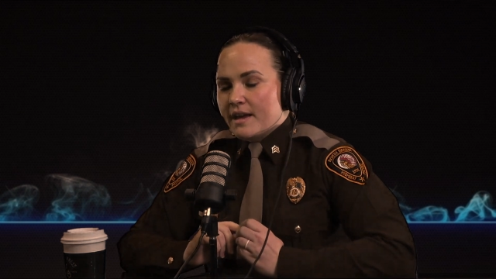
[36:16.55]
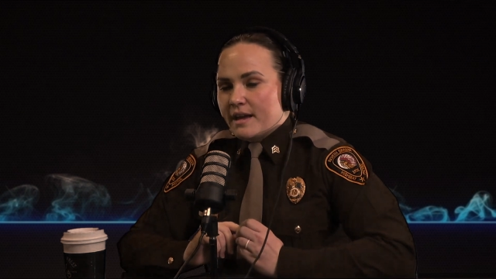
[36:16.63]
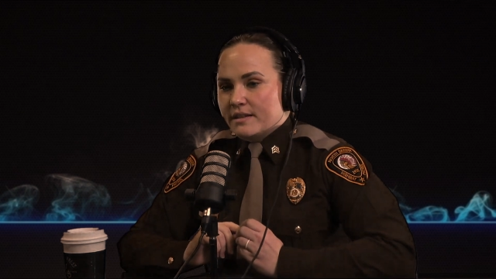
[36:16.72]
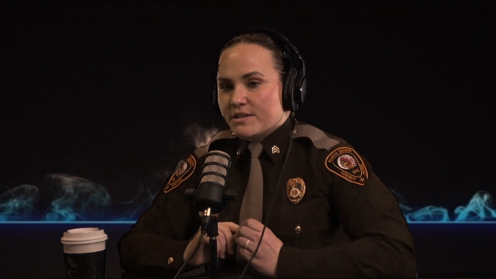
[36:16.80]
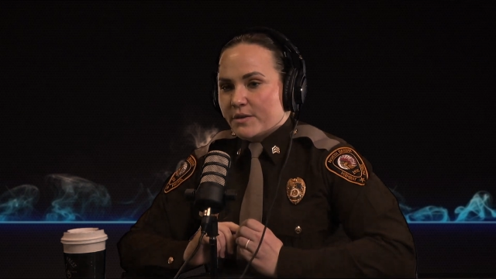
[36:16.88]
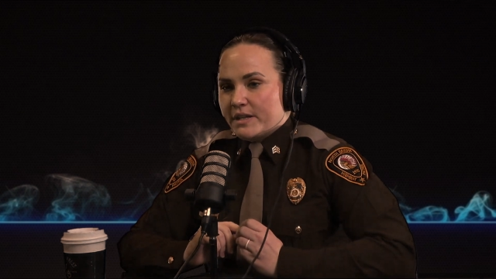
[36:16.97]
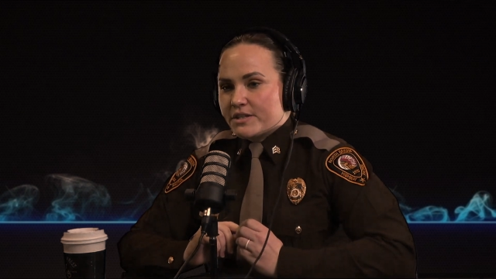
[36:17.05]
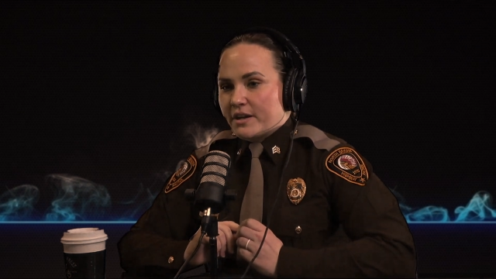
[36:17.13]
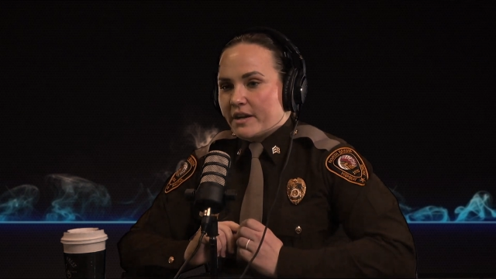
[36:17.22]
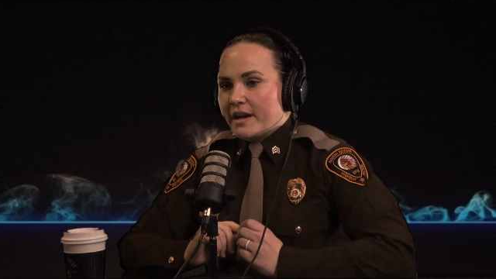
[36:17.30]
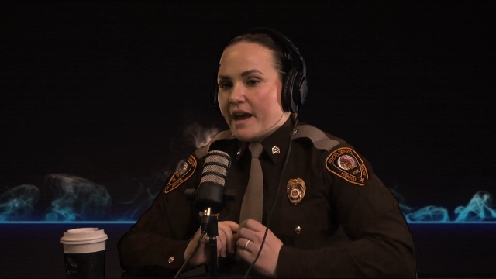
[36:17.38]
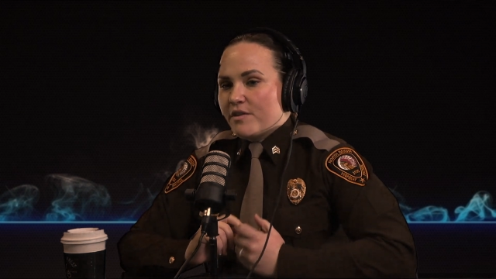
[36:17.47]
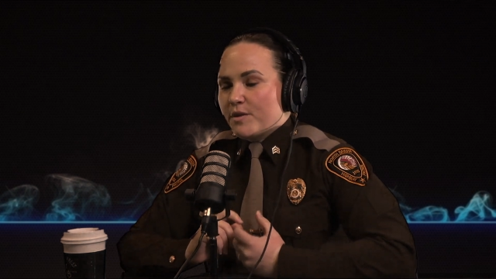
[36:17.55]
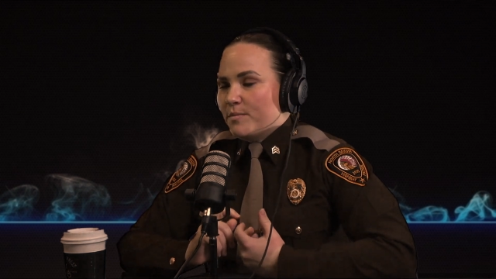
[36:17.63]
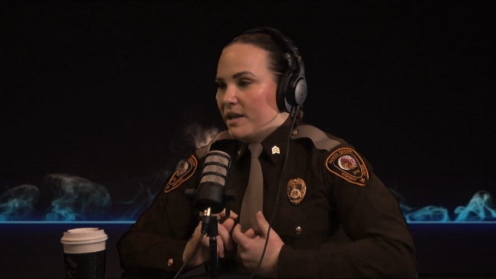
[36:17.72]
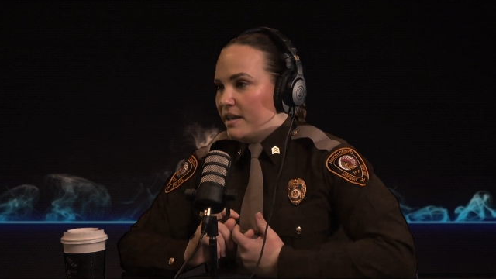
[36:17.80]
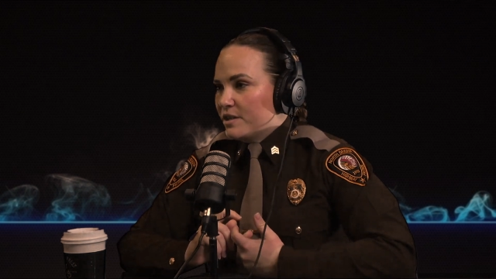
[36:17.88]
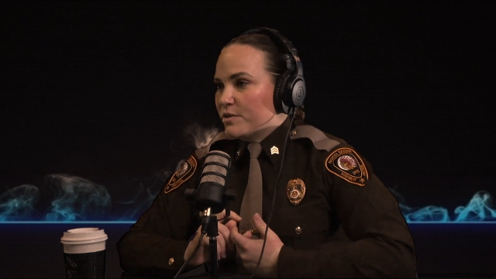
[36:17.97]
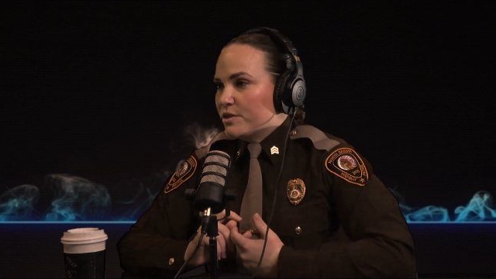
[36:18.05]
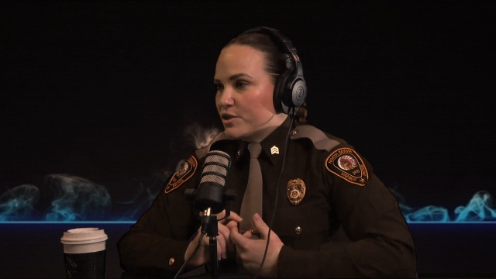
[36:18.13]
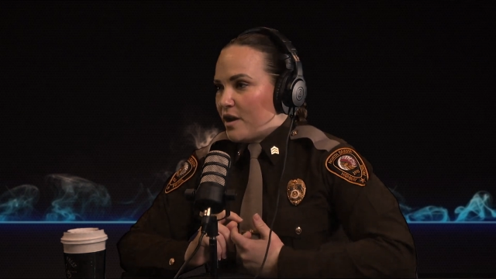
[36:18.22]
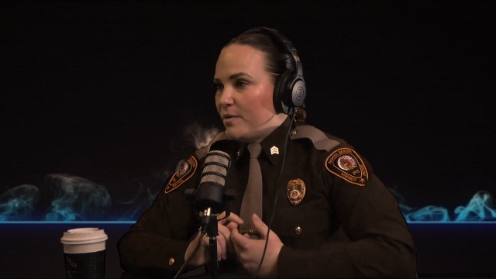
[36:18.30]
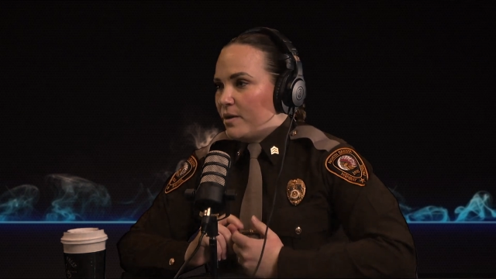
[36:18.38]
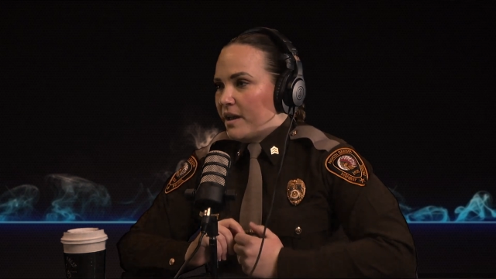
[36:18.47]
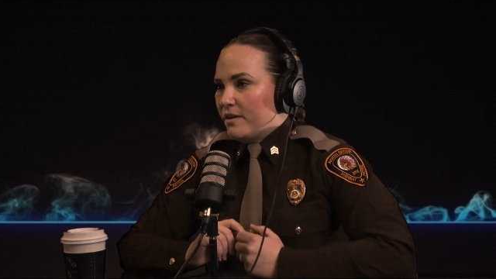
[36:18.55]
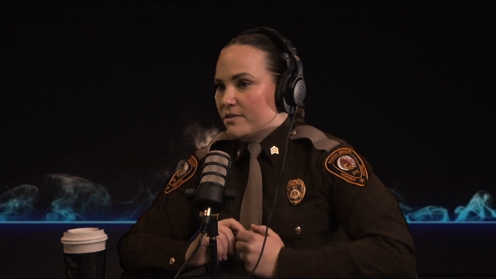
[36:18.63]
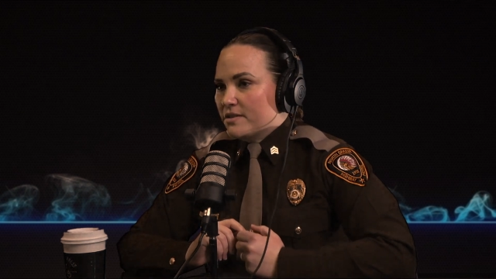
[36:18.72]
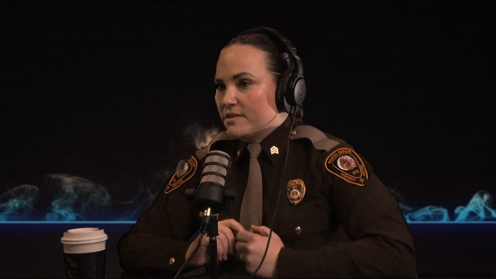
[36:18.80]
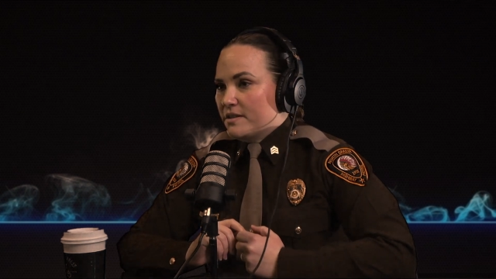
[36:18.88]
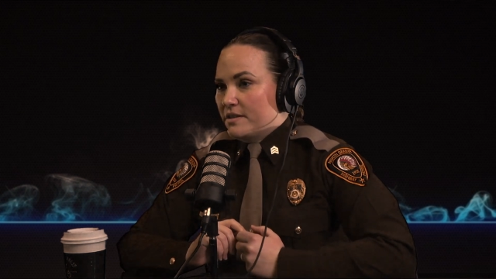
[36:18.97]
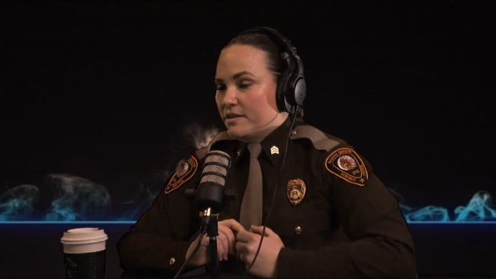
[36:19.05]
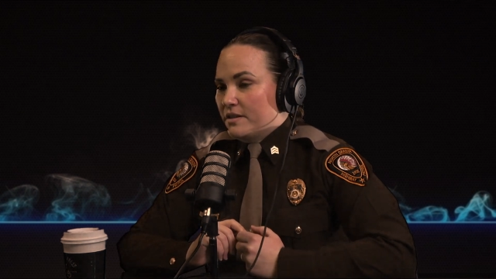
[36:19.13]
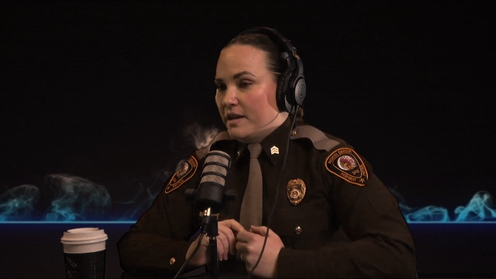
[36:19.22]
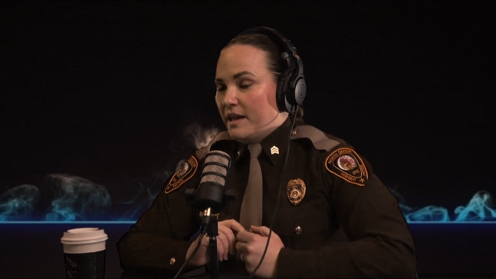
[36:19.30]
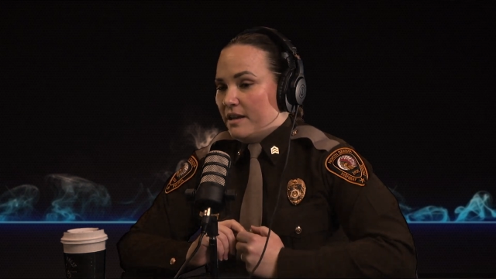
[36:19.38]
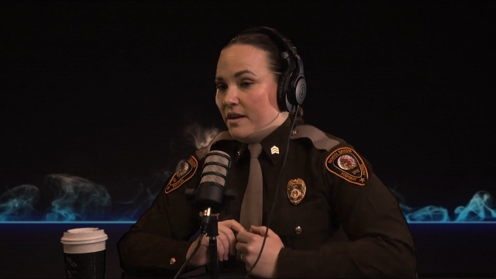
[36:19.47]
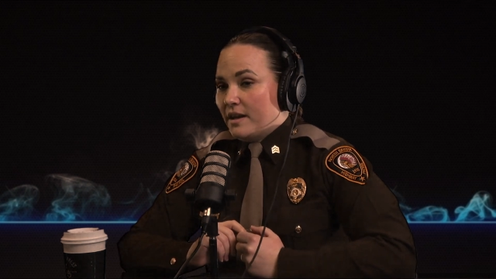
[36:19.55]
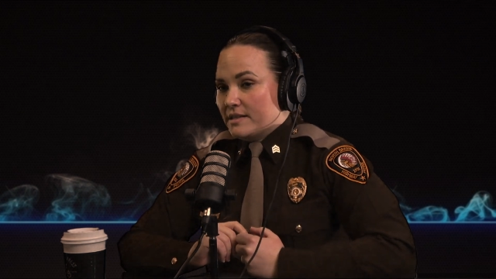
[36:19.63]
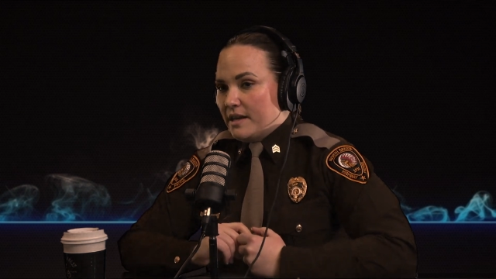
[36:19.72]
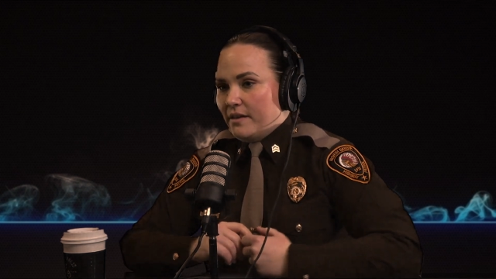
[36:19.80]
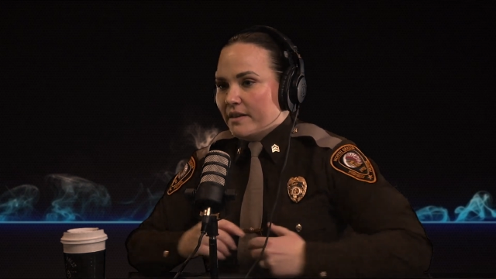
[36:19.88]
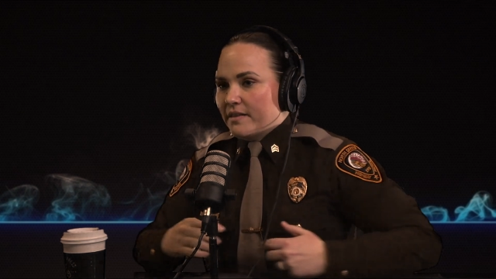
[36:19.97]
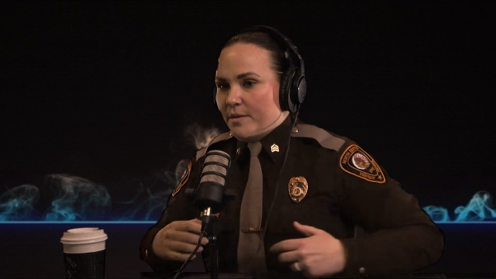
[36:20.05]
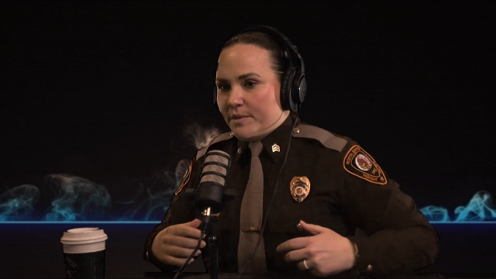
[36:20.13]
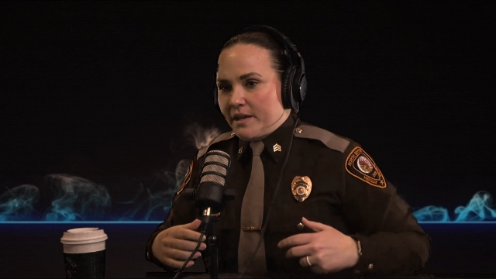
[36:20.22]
And so I started having meetings with tribal councils and not telling them,